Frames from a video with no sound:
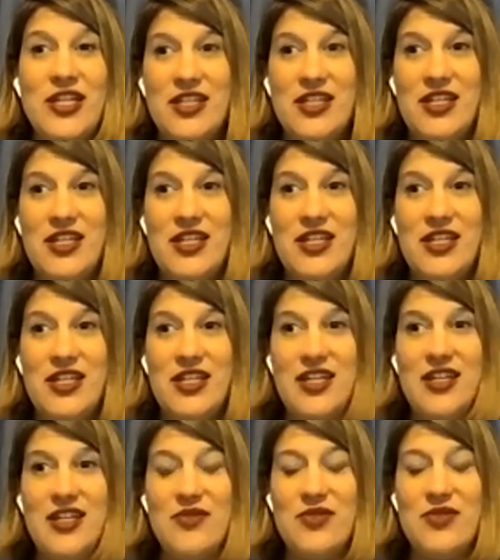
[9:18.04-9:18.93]

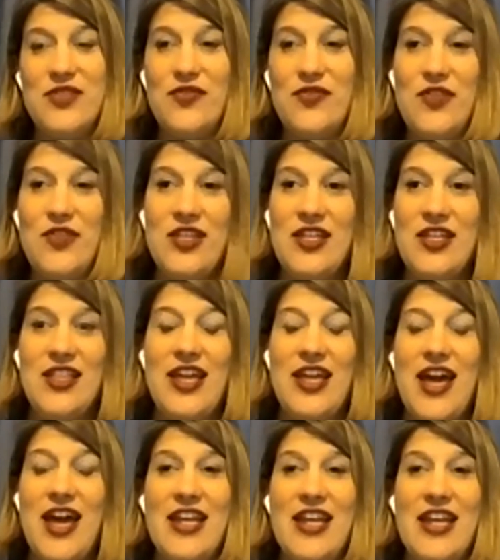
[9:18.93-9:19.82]
really was feeling
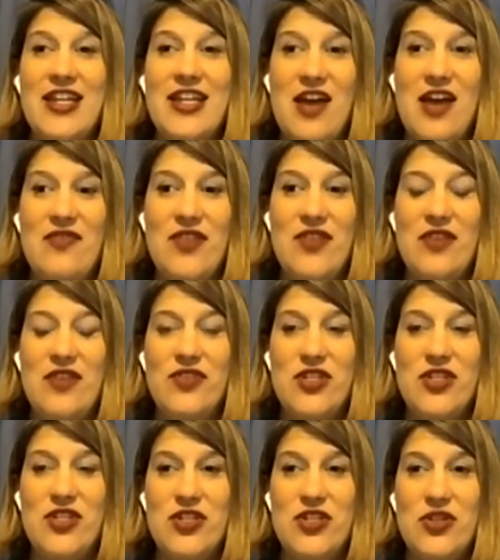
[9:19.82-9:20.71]
like I didn't have
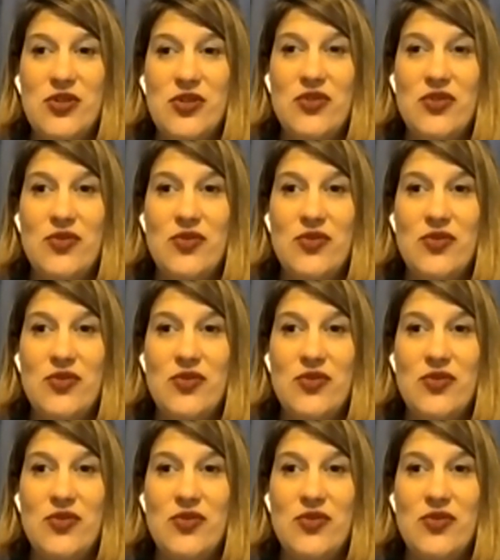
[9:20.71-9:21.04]
enough to do.